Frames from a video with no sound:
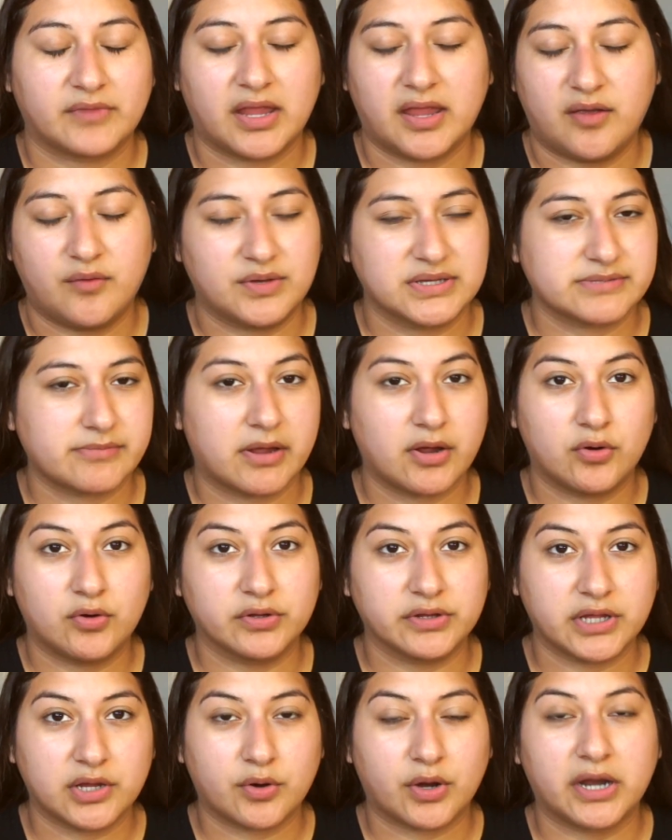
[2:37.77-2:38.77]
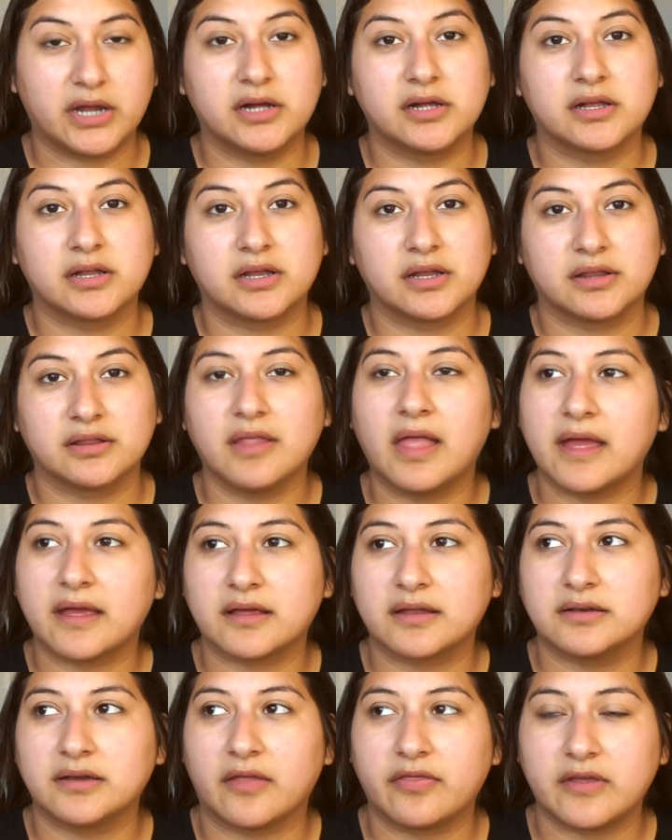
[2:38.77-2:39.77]
it was my holy grail.
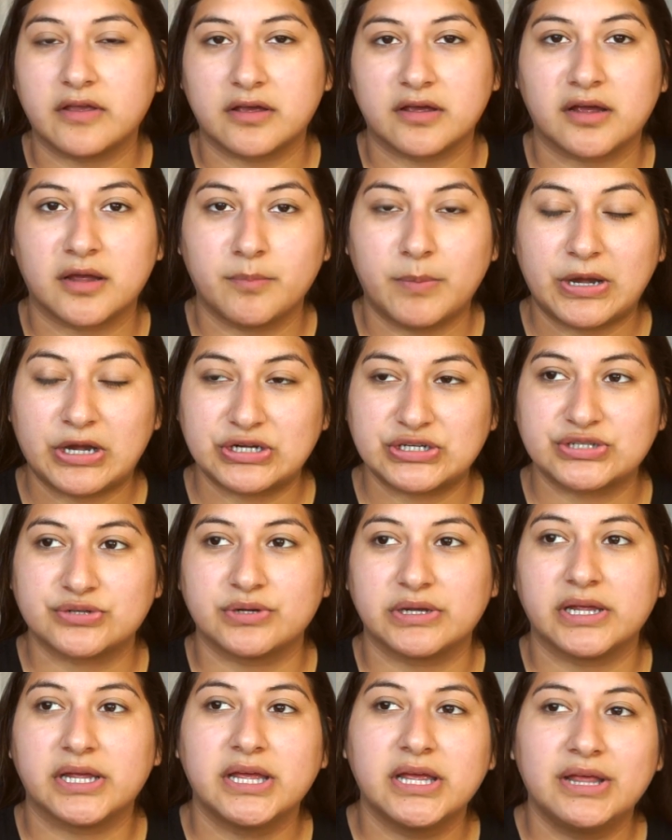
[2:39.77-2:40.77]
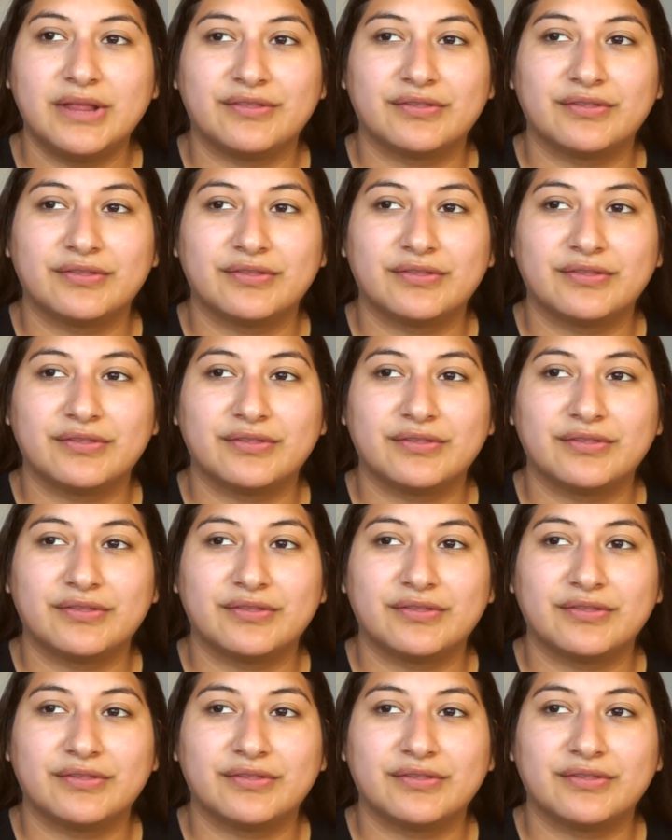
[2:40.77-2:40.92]
Like, nothing could compare to it.